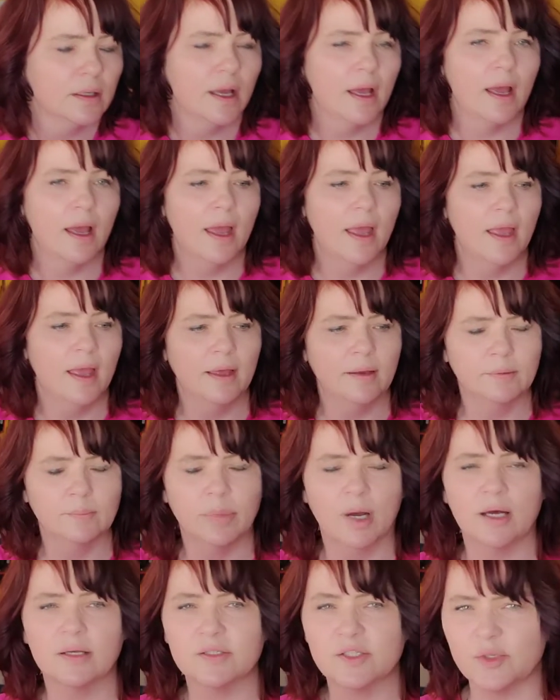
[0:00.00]
and
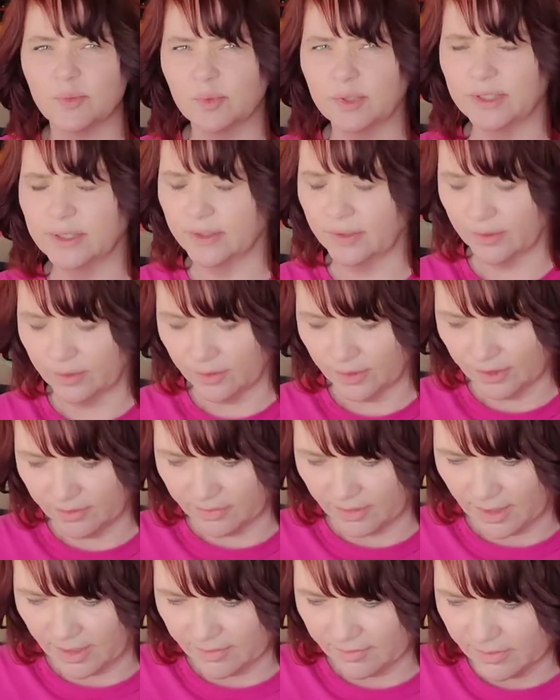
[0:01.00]
possibly the
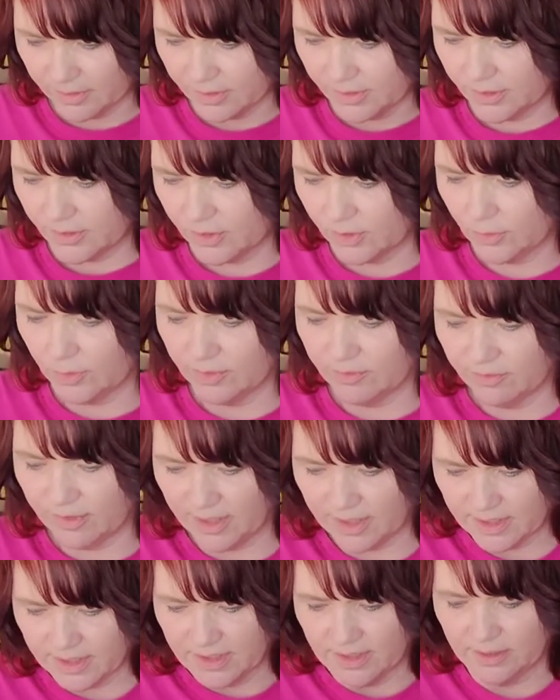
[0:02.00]
35 to
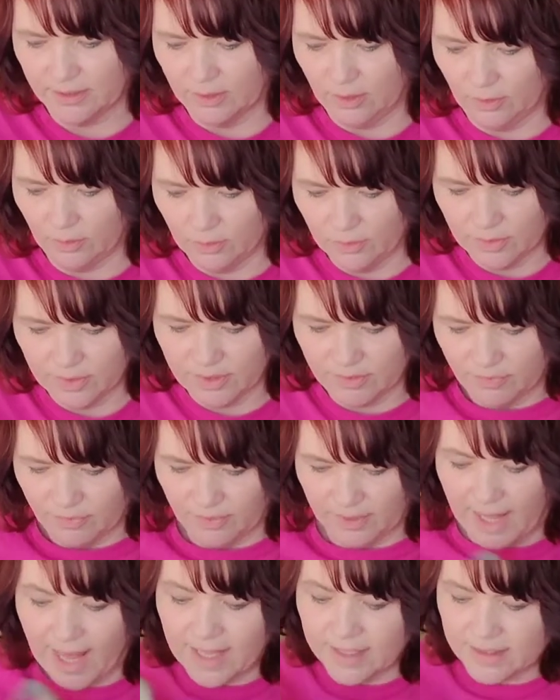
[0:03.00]
invest in those
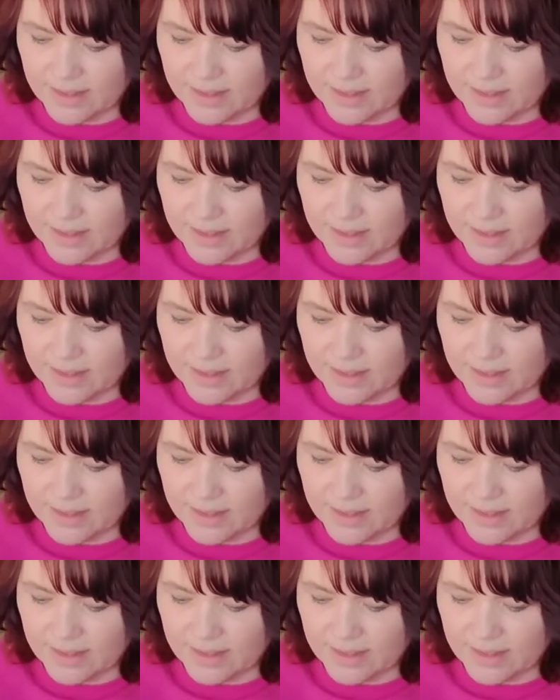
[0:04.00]
for that